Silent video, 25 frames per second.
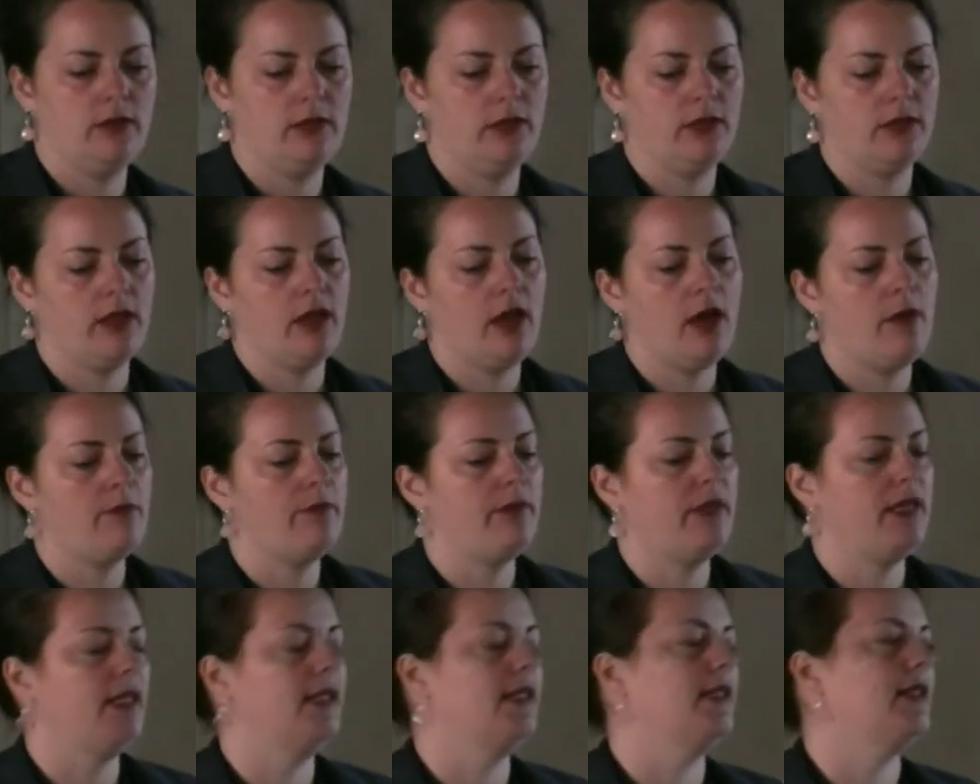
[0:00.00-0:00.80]
to
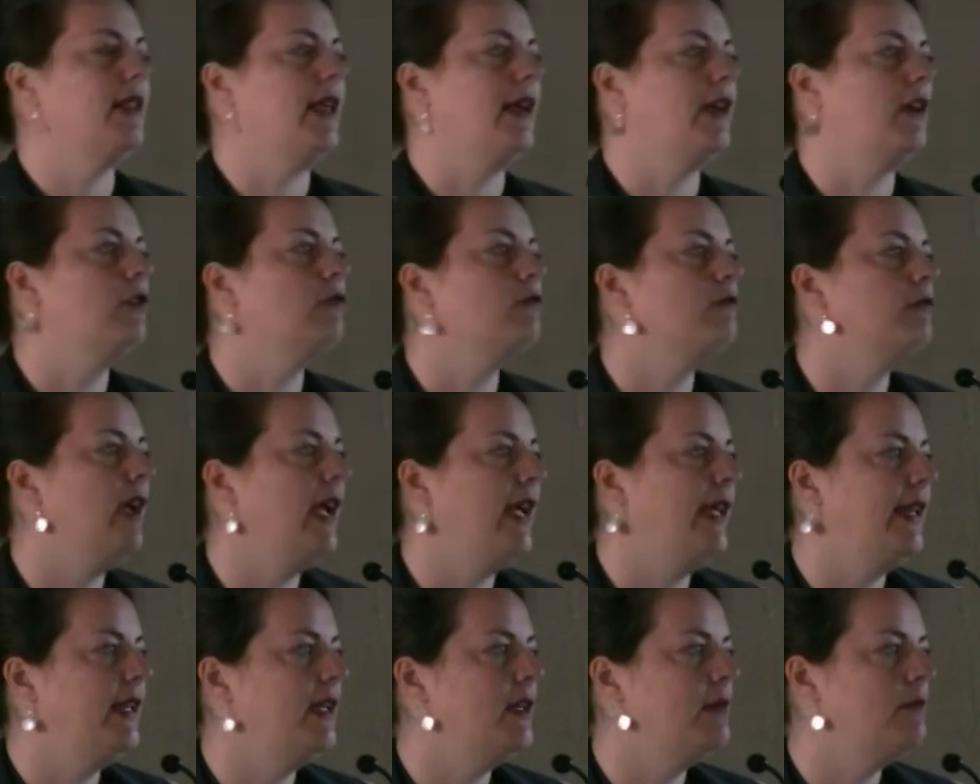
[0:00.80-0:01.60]
companies like
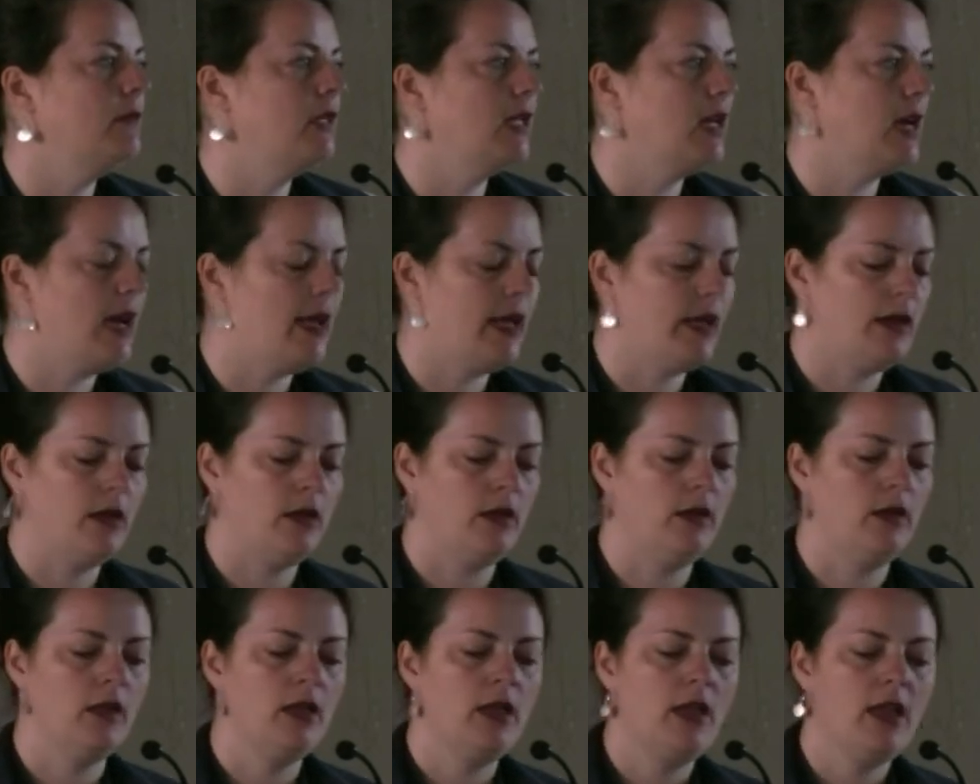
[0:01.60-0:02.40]
Radium
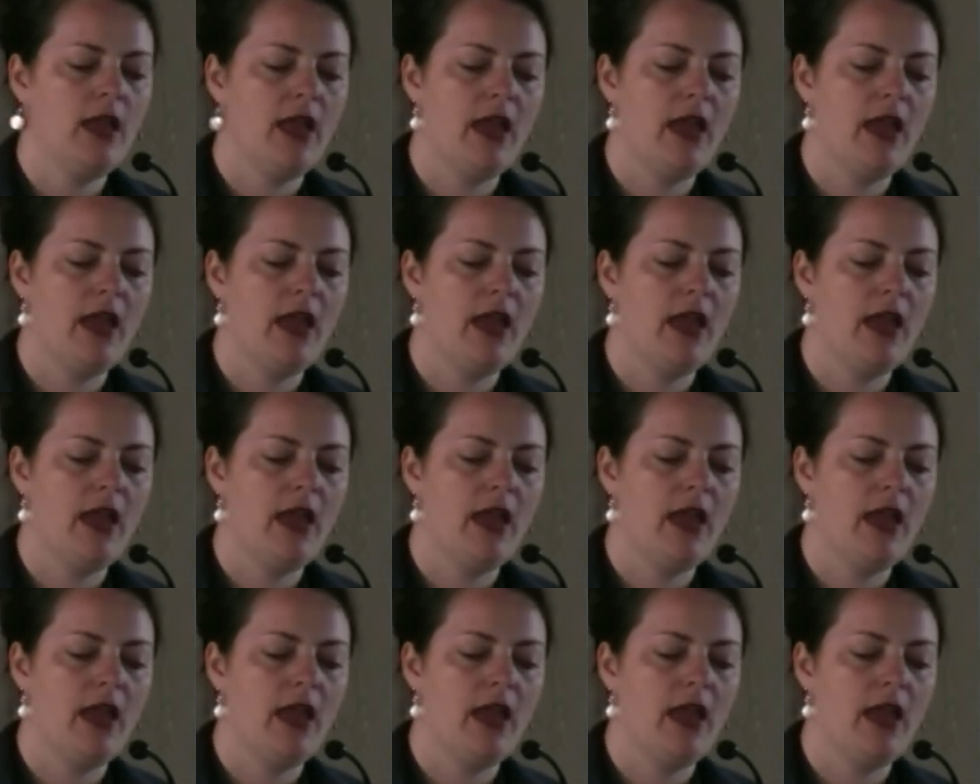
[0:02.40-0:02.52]
Dial